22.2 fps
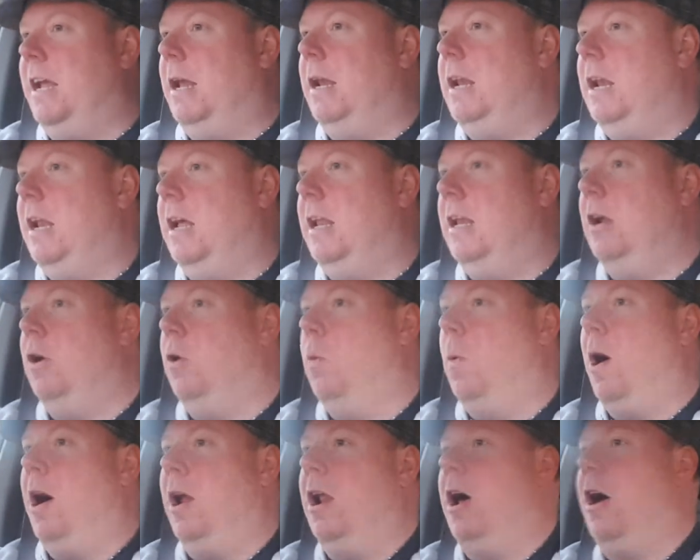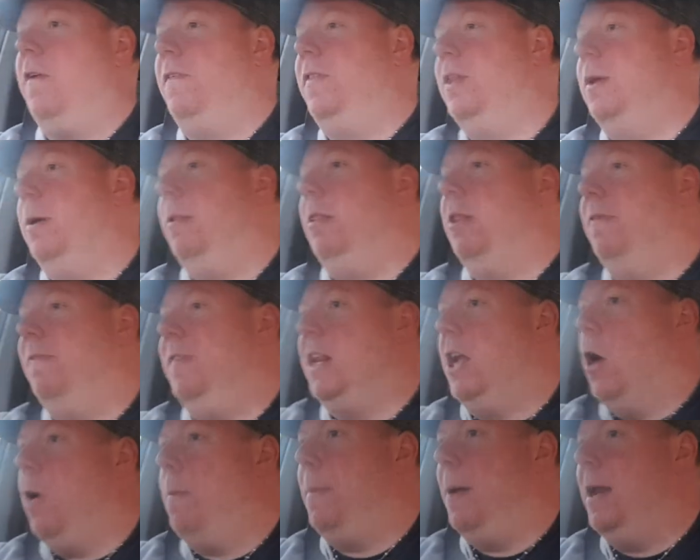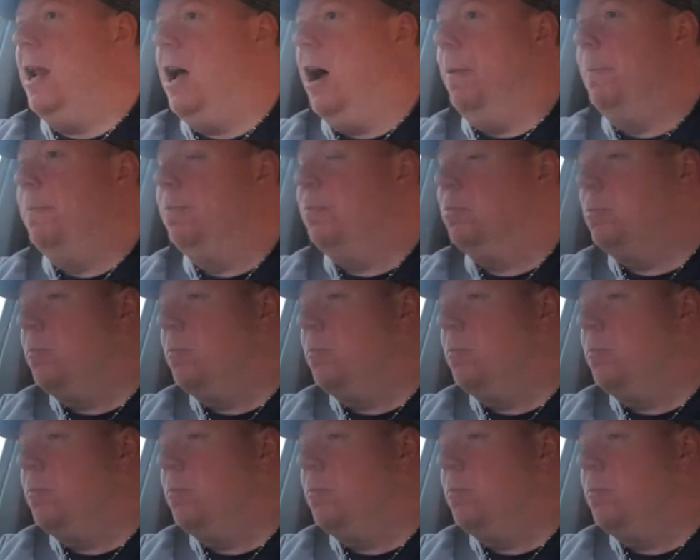a little while after the video had been up,